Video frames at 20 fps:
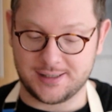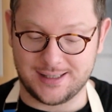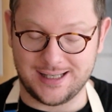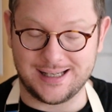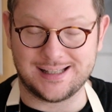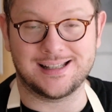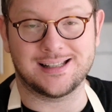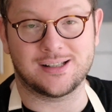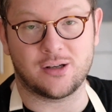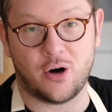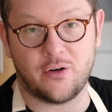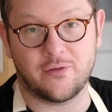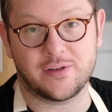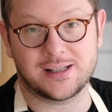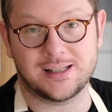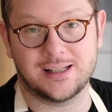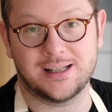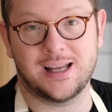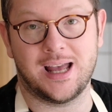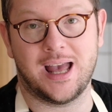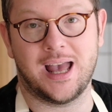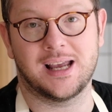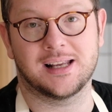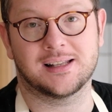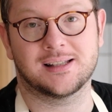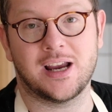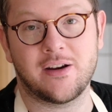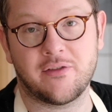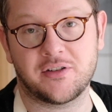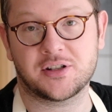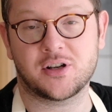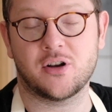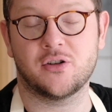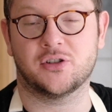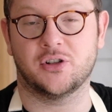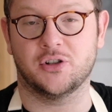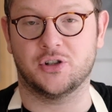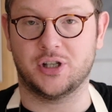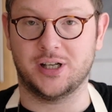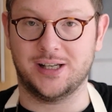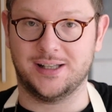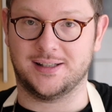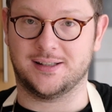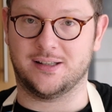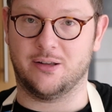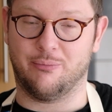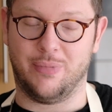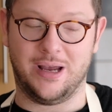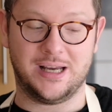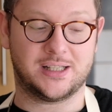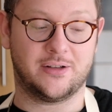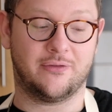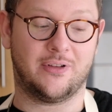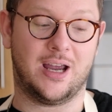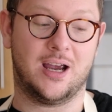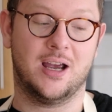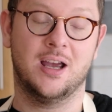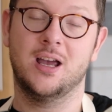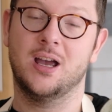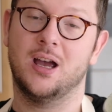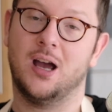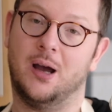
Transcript: This is obviously a savoury scone, so cheese is the base of that.